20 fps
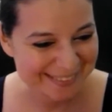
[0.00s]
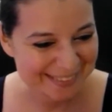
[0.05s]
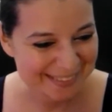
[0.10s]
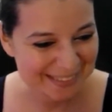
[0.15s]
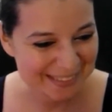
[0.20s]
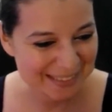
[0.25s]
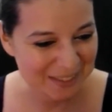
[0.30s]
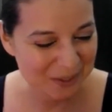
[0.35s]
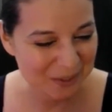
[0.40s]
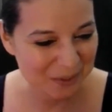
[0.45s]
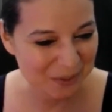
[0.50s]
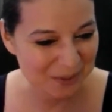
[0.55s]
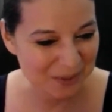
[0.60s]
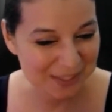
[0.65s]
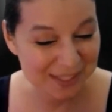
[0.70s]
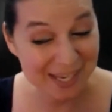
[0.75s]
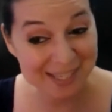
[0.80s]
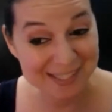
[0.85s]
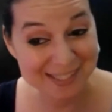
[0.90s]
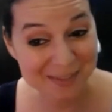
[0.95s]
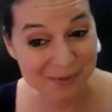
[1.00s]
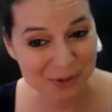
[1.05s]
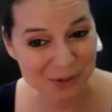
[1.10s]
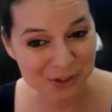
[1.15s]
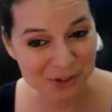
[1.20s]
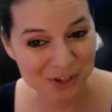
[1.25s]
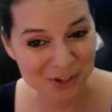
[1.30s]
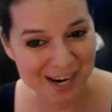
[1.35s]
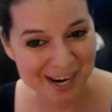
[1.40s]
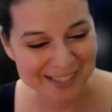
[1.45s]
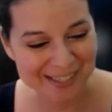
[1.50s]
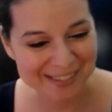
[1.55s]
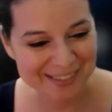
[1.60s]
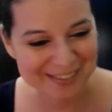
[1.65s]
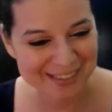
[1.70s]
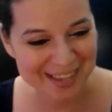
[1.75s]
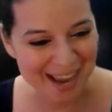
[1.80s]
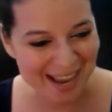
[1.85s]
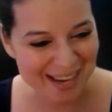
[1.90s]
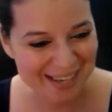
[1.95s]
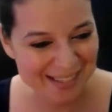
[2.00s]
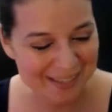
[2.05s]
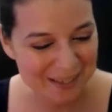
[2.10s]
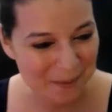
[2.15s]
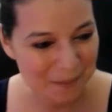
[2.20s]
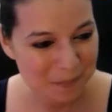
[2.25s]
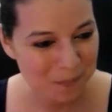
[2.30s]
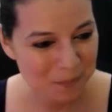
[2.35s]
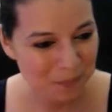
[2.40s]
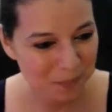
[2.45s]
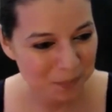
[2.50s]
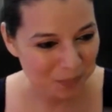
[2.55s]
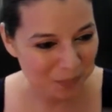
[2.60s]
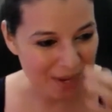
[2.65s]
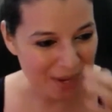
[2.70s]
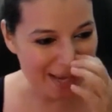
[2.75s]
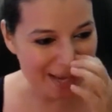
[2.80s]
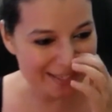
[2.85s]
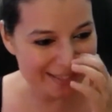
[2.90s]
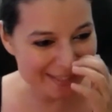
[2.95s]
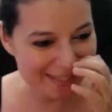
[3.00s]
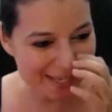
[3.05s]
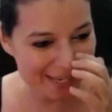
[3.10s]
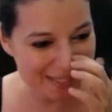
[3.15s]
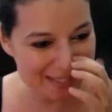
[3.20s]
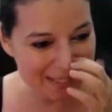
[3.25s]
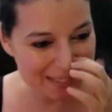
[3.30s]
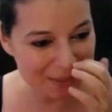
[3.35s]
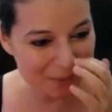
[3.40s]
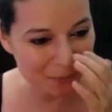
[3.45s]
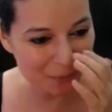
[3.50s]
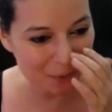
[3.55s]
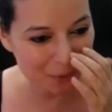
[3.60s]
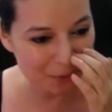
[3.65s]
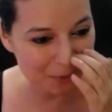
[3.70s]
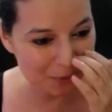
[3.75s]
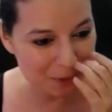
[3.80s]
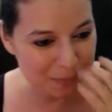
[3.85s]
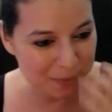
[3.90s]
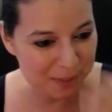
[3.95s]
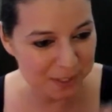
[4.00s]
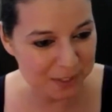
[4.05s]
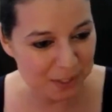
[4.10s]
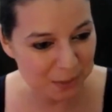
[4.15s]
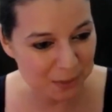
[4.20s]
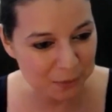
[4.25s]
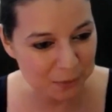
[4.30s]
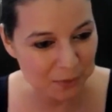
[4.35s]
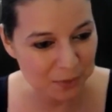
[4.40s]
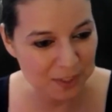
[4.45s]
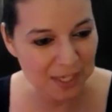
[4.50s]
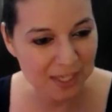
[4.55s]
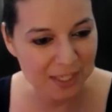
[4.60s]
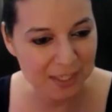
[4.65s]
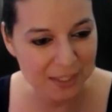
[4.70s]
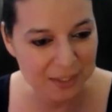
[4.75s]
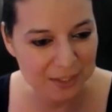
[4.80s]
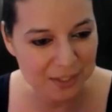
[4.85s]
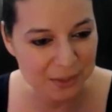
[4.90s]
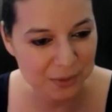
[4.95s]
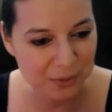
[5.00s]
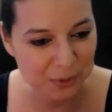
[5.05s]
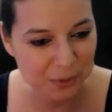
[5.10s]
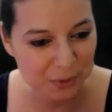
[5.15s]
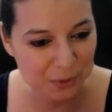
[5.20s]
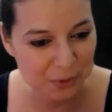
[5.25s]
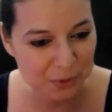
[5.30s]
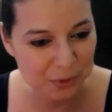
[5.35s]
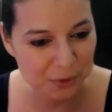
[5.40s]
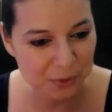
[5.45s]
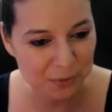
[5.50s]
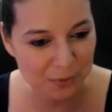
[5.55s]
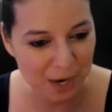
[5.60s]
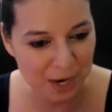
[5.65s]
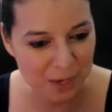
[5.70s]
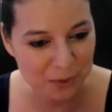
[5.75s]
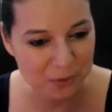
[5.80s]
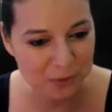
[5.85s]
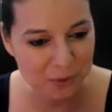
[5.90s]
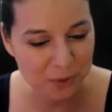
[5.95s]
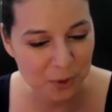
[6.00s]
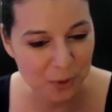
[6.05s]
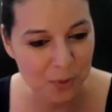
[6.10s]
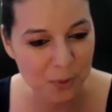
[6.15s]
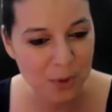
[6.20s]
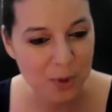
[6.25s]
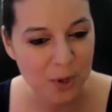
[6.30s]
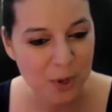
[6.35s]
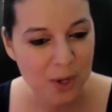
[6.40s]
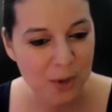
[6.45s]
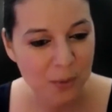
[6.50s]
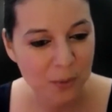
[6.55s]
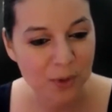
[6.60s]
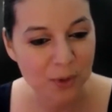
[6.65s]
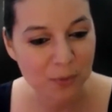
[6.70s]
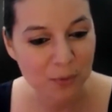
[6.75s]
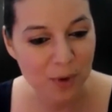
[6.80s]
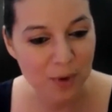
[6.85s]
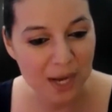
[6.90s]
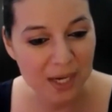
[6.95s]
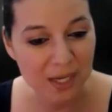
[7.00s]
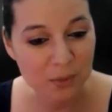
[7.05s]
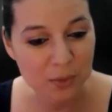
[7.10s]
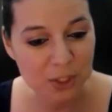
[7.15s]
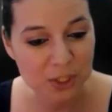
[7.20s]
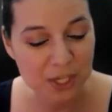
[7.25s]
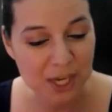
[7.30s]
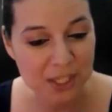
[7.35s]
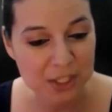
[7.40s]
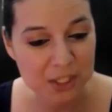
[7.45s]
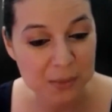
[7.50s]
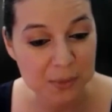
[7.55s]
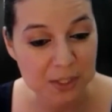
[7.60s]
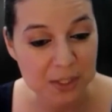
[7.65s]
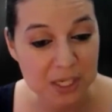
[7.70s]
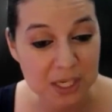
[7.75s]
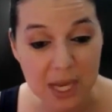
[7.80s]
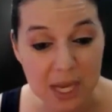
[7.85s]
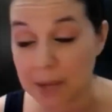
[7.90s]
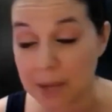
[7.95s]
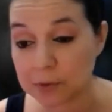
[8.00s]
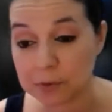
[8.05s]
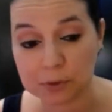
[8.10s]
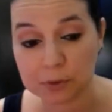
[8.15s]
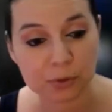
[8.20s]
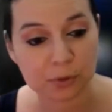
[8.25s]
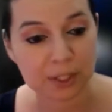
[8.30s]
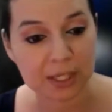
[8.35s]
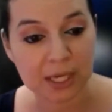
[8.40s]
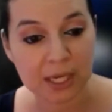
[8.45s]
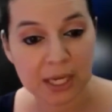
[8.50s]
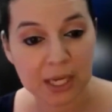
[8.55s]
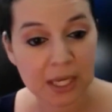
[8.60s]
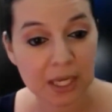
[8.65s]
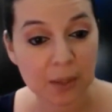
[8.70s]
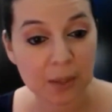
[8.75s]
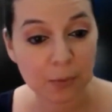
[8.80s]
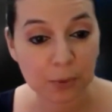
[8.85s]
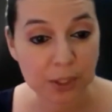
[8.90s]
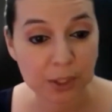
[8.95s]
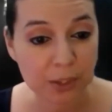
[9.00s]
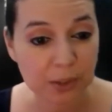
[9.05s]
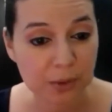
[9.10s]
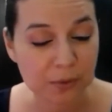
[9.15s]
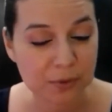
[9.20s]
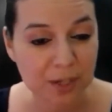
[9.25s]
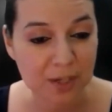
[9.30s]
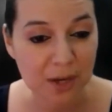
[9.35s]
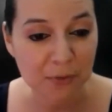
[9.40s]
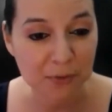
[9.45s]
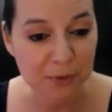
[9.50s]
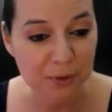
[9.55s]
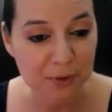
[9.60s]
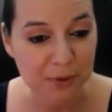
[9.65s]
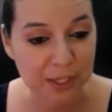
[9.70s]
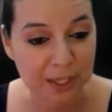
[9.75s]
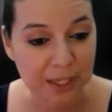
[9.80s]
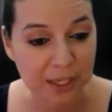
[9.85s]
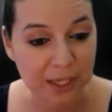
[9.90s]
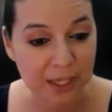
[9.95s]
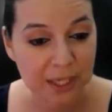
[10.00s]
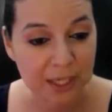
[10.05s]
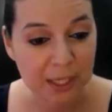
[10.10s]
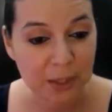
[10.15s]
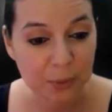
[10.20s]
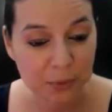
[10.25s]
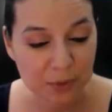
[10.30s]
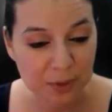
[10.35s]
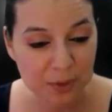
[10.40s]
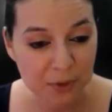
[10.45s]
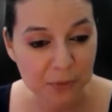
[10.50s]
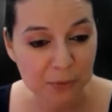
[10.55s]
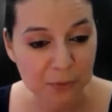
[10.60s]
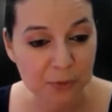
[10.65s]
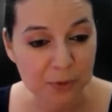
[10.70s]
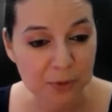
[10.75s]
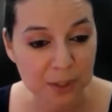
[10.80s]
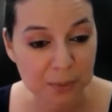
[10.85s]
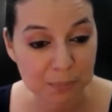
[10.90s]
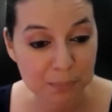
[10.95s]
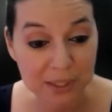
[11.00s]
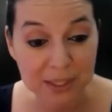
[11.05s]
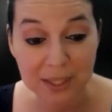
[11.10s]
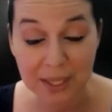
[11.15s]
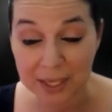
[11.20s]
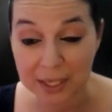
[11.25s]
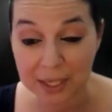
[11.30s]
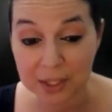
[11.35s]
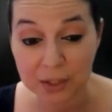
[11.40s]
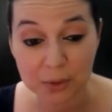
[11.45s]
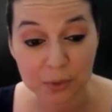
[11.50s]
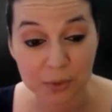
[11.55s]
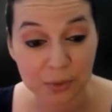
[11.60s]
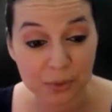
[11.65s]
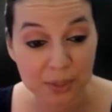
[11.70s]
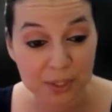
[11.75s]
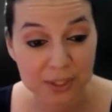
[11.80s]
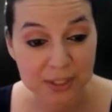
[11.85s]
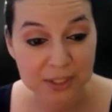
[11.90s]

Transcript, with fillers: So you guys give it a try, do that. Patty says it will, especially if you tell it to use your writer's tone when writing with ChatGPT. Absolutely. It will definitely, it will definitely be like you.